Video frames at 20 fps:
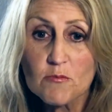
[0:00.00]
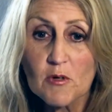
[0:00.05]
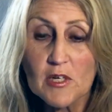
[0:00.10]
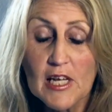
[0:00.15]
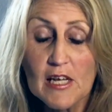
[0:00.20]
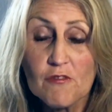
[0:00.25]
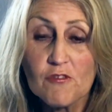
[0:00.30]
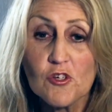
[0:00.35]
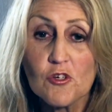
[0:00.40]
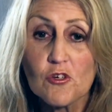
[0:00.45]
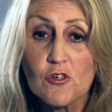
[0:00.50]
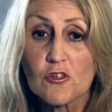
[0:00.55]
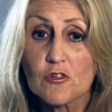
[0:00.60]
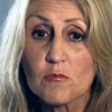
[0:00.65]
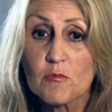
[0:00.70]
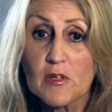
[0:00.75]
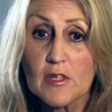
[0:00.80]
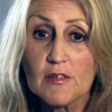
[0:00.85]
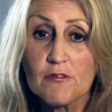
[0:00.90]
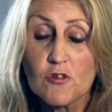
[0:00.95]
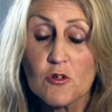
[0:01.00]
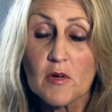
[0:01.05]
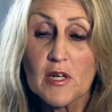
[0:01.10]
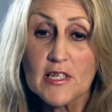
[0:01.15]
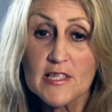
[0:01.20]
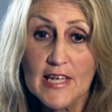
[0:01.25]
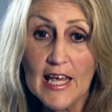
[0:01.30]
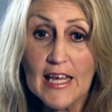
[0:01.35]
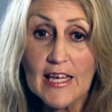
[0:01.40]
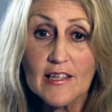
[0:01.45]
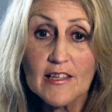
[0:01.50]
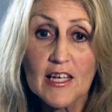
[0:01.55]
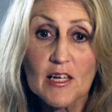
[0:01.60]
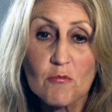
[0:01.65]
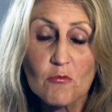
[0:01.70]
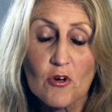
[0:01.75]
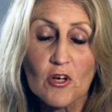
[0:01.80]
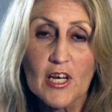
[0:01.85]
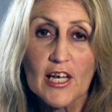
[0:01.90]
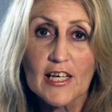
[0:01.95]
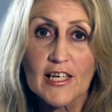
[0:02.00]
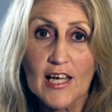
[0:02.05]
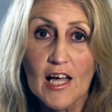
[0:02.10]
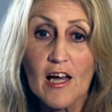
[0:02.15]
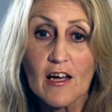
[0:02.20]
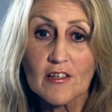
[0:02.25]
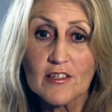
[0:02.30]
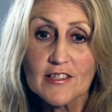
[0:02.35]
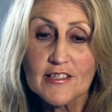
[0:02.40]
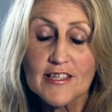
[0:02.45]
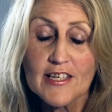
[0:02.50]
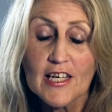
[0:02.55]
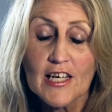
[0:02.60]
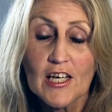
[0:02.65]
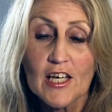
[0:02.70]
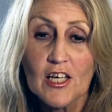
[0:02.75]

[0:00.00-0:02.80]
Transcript: but if you maintained that product count,